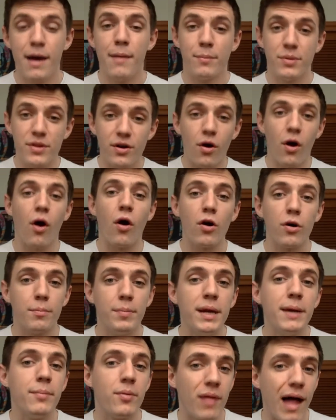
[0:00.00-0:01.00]
But there are
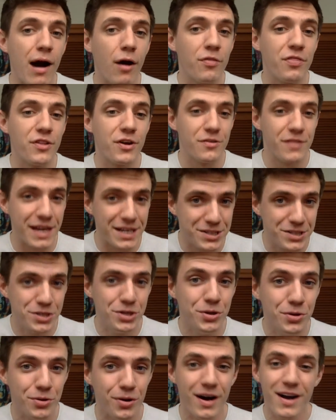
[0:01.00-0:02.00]
people out there that
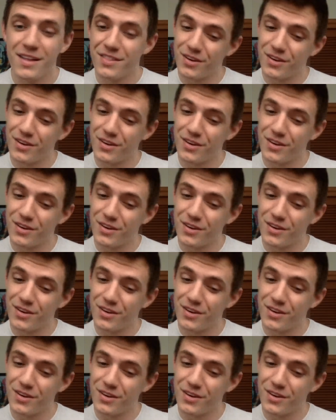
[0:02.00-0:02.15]
do.